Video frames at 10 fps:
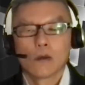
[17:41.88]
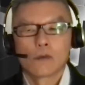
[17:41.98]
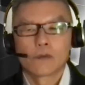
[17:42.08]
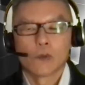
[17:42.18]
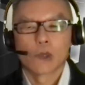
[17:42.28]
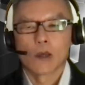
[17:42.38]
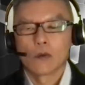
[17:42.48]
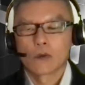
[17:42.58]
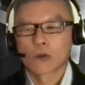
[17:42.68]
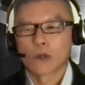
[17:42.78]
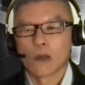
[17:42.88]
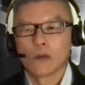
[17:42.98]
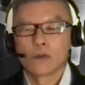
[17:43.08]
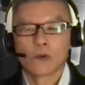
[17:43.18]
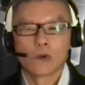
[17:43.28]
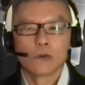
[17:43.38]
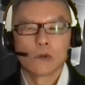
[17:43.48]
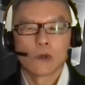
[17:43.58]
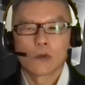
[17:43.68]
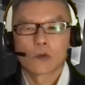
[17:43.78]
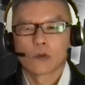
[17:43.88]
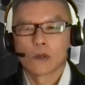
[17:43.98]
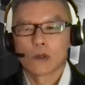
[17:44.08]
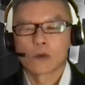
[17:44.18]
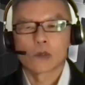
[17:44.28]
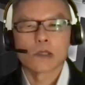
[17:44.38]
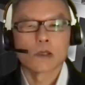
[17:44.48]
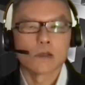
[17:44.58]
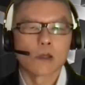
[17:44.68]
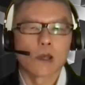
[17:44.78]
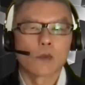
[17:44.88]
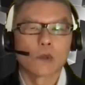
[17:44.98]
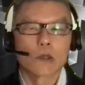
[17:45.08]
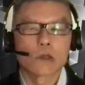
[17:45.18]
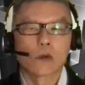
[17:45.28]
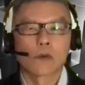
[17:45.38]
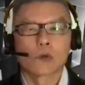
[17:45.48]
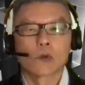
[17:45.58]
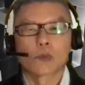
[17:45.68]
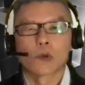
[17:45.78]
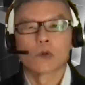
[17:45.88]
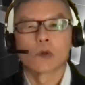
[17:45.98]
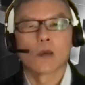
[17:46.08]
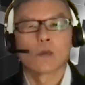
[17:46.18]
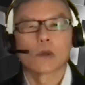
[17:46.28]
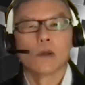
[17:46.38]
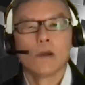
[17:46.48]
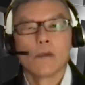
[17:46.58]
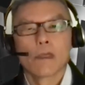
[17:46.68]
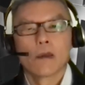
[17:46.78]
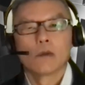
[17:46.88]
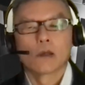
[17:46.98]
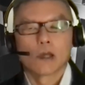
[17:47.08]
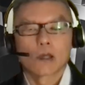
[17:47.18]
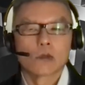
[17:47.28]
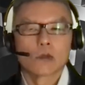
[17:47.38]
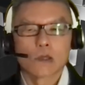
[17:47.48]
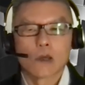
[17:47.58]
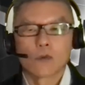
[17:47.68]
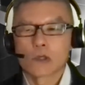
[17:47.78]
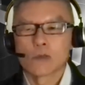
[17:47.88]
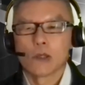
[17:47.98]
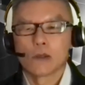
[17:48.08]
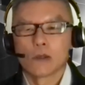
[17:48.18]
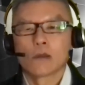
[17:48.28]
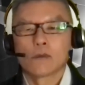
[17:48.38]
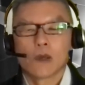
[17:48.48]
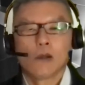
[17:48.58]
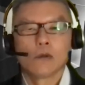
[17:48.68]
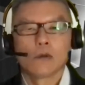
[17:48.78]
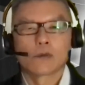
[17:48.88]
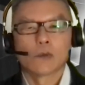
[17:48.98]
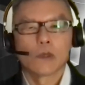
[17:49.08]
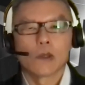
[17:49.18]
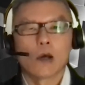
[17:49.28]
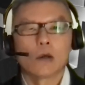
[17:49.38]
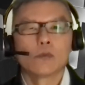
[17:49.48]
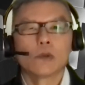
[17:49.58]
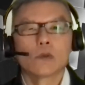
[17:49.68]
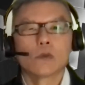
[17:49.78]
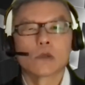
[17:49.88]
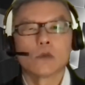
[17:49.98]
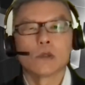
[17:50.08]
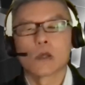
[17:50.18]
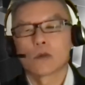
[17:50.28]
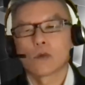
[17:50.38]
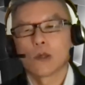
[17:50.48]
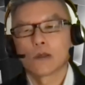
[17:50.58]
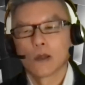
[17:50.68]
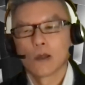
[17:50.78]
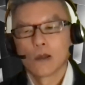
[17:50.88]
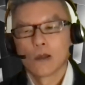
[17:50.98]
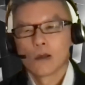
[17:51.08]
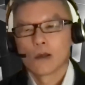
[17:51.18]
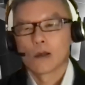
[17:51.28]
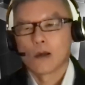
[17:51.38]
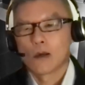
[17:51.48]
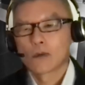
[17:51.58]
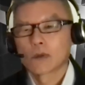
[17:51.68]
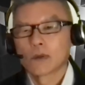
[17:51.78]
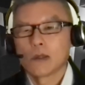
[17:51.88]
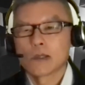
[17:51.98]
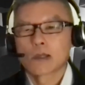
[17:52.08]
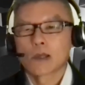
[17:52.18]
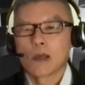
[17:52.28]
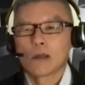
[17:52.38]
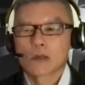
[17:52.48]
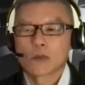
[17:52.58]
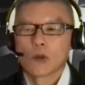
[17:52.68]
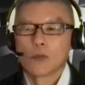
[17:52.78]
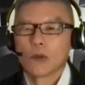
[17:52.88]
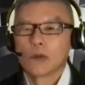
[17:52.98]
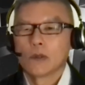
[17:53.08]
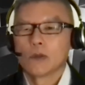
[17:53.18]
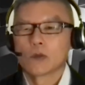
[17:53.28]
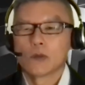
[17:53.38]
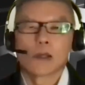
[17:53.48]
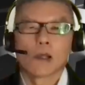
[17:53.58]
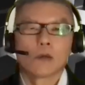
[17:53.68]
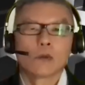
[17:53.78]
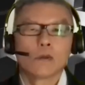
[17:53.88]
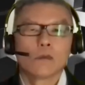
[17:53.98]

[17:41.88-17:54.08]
from through the handphone, through the 360 cameras, or through the Proto camera. They can actually just leverage immediately that value from the output which we generate after the scan has been uploaded into the cloud.